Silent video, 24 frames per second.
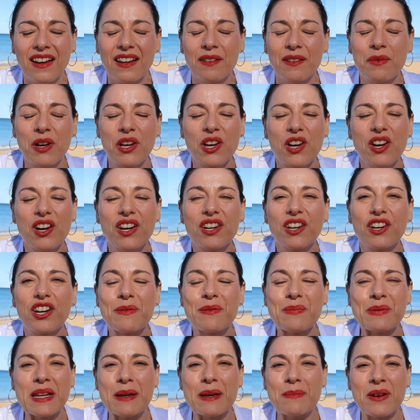My God, I
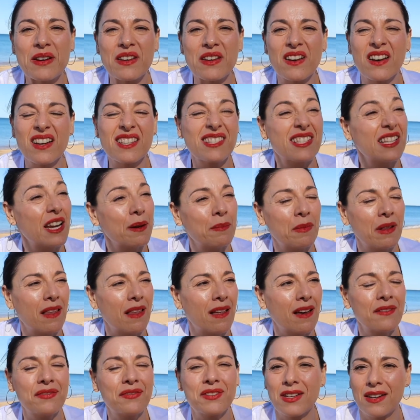opened up my eyes and I'm
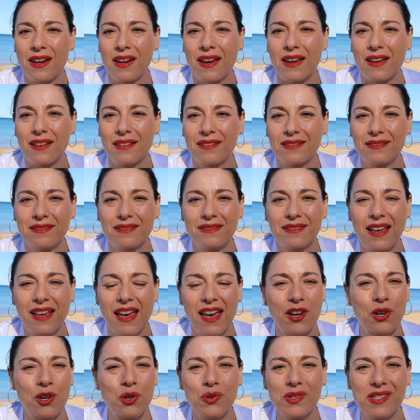alive today. How
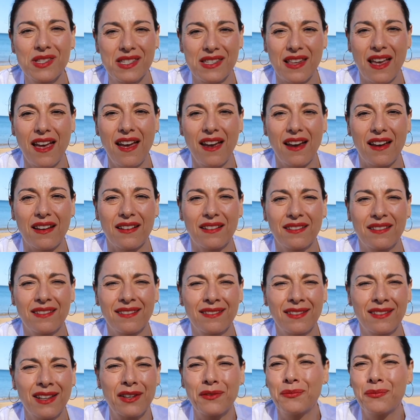good's that?
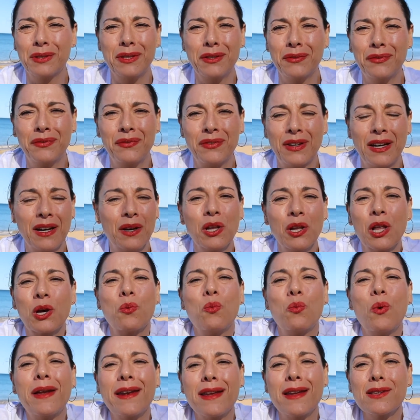Like, what the fuck? Like,
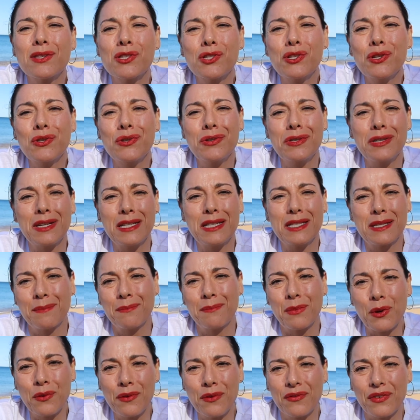what else do you need to
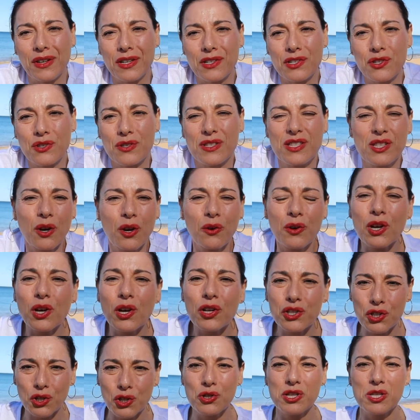motivate you? Sorry, I
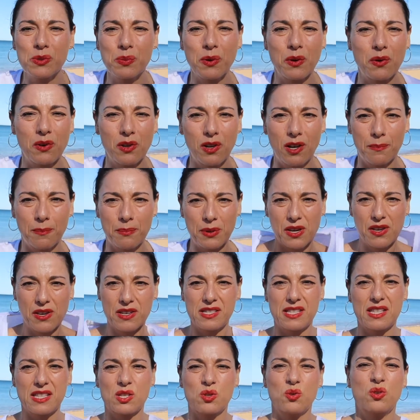do swear a lot
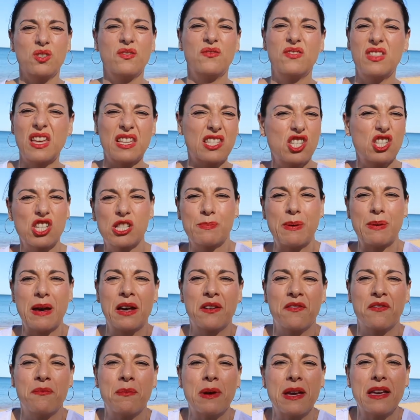because it's that's just part
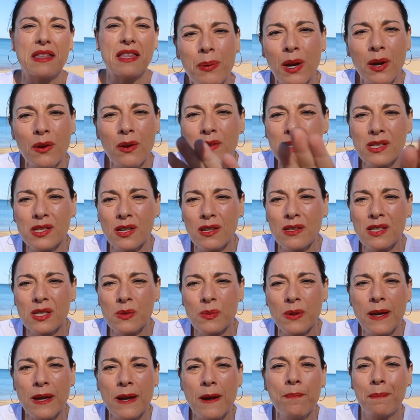of me. Parents don't
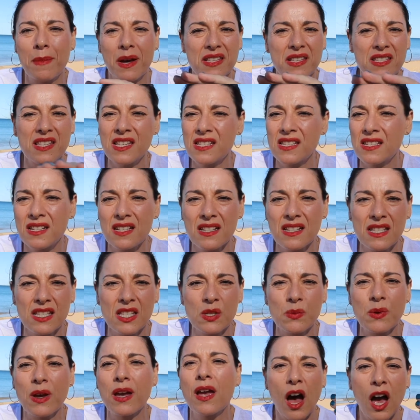swear, my sister doesn't
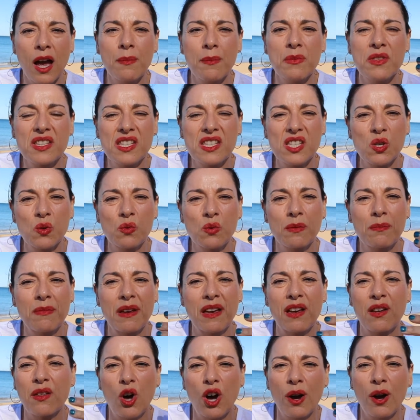swear. I'm the sewer
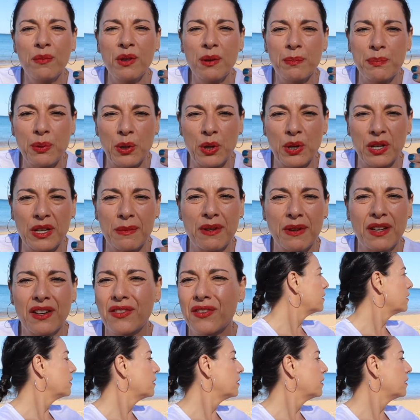mouth, I'm the potty mouth.